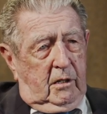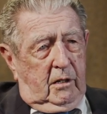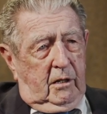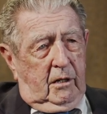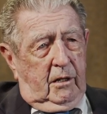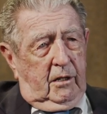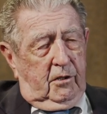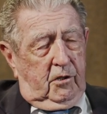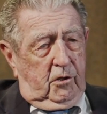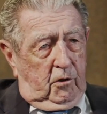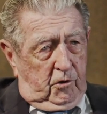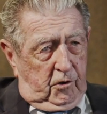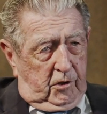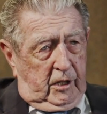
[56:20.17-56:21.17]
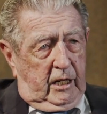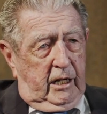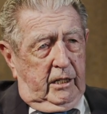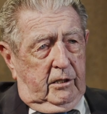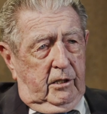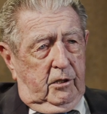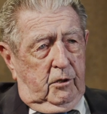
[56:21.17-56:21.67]
uh, a social
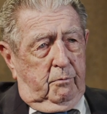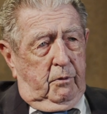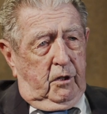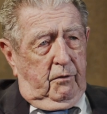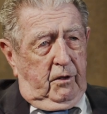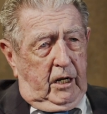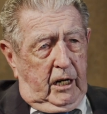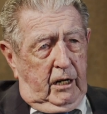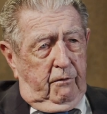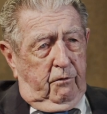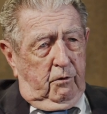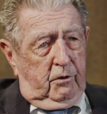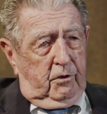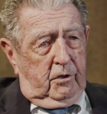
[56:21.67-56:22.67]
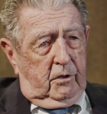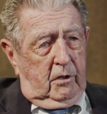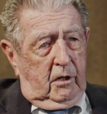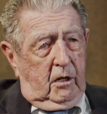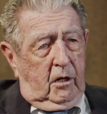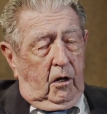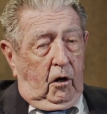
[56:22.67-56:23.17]
scientist, but a behaviorist,
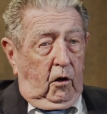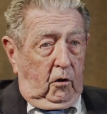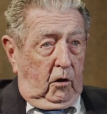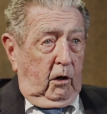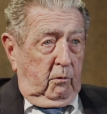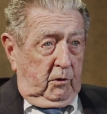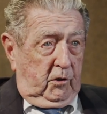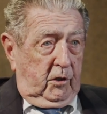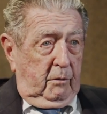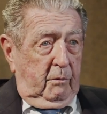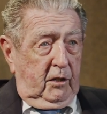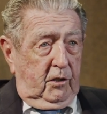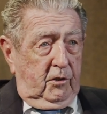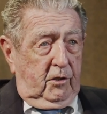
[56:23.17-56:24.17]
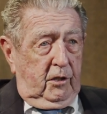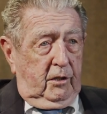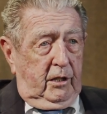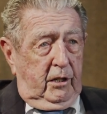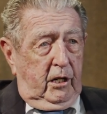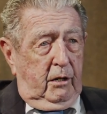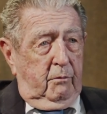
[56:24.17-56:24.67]
along with some others in
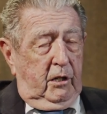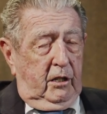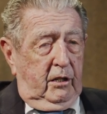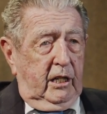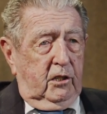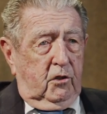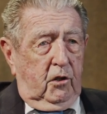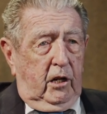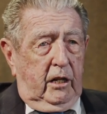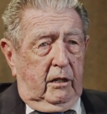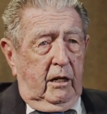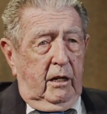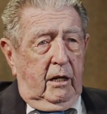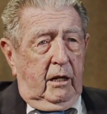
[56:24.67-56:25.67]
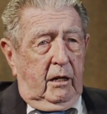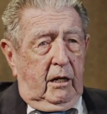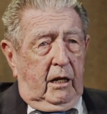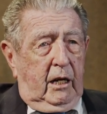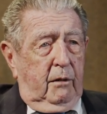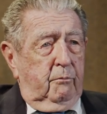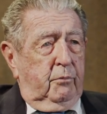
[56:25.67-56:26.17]
the Army. And they taught
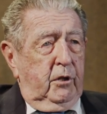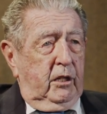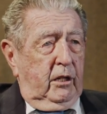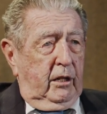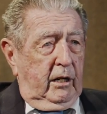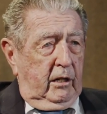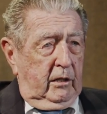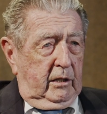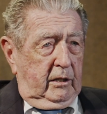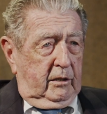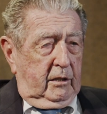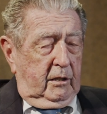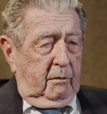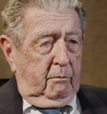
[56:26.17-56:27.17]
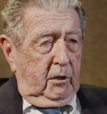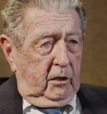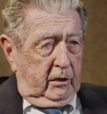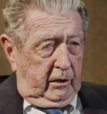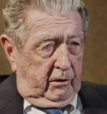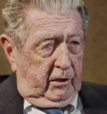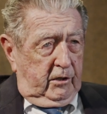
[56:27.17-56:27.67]
MPNL at
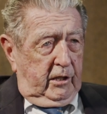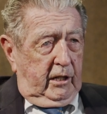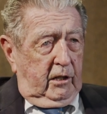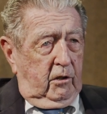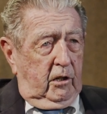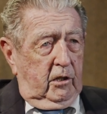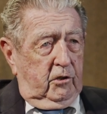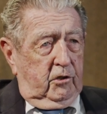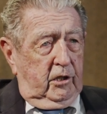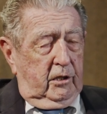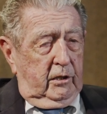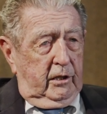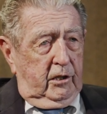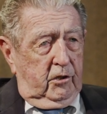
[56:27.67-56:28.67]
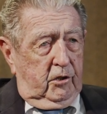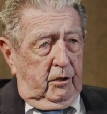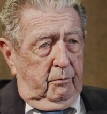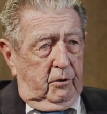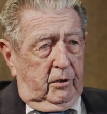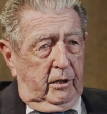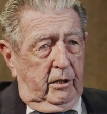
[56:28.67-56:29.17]
Military Psychology and
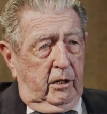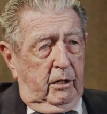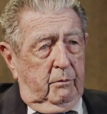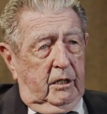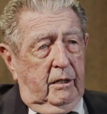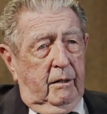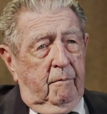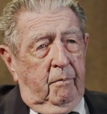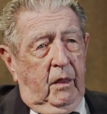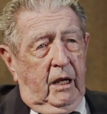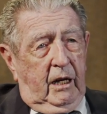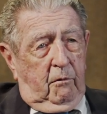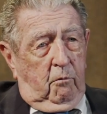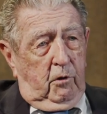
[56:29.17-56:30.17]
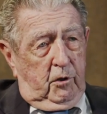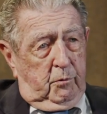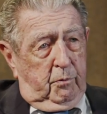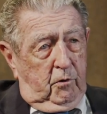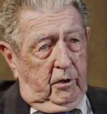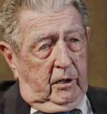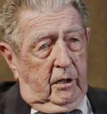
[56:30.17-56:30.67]
Leadership at the Army at
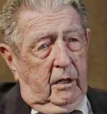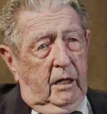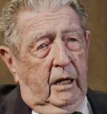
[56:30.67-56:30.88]
West Point